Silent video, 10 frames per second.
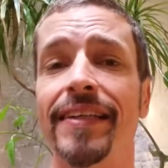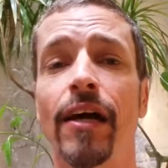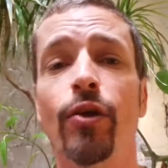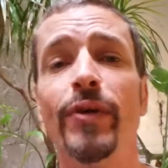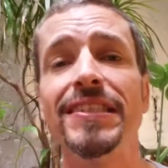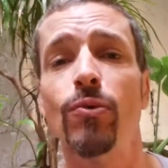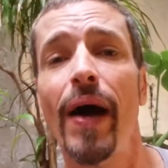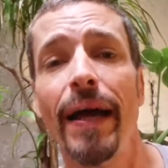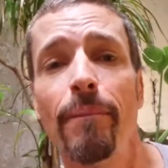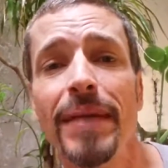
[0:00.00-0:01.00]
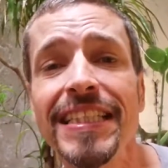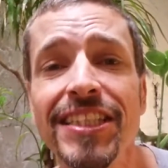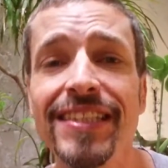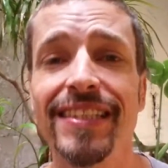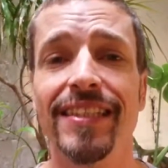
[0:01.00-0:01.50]
Now, the reason why I
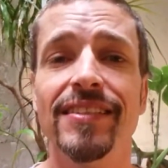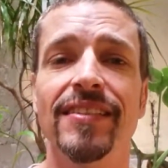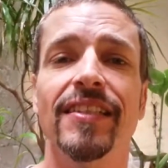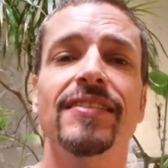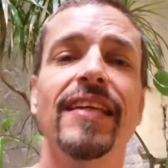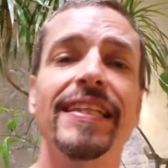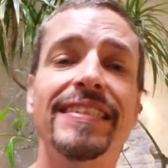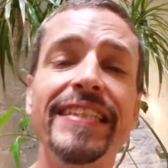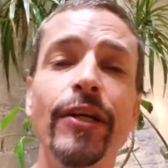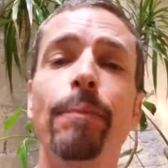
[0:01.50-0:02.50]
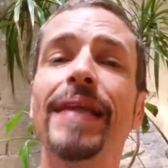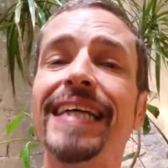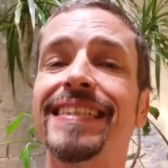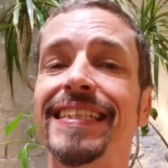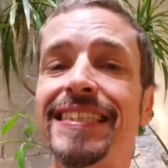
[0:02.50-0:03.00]
mention this is that it's near
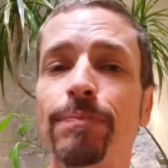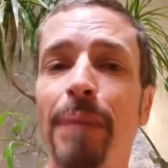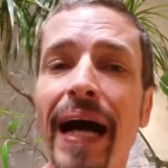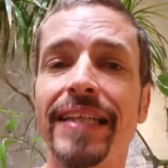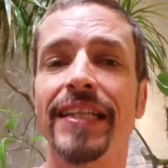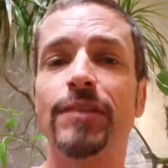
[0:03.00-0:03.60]
Plaza España.